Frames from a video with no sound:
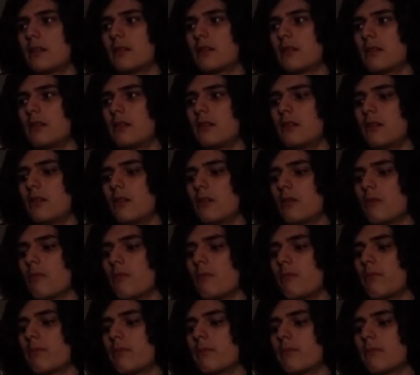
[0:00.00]
you know,
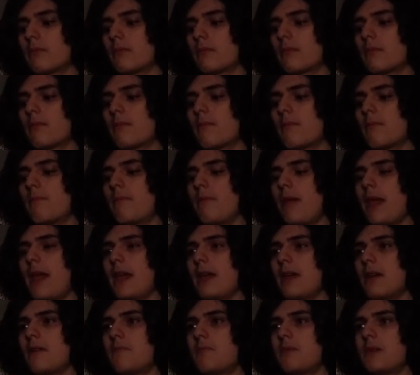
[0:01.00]

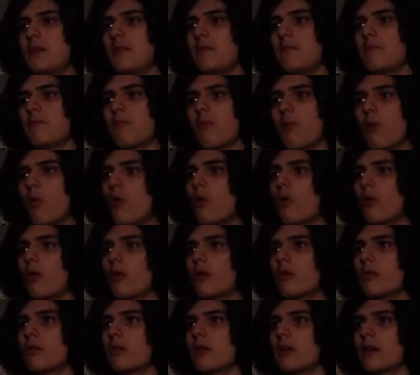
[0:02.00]
may be
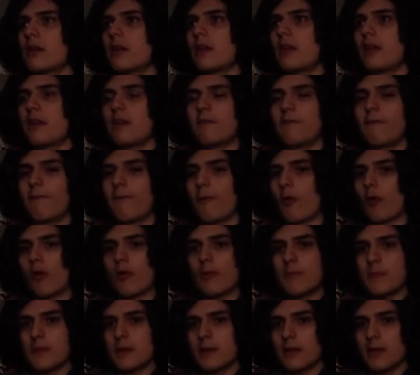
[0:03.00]
more
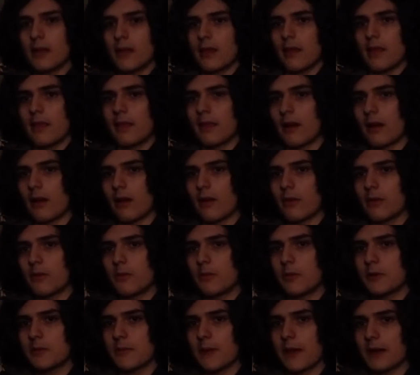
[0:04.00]
informed than other
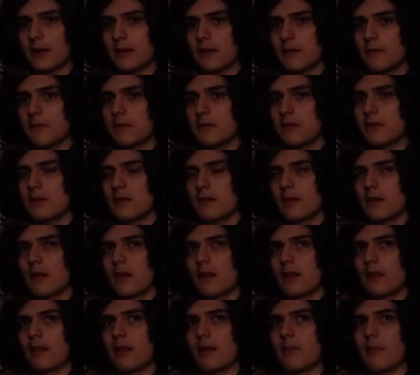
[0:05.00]
perspectives.
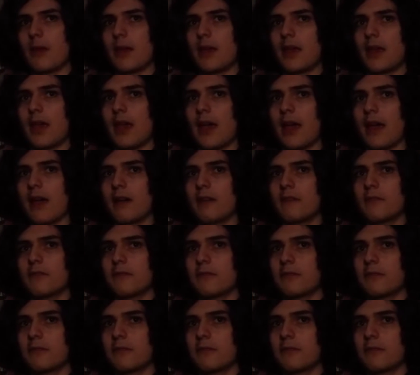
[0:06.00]
They may have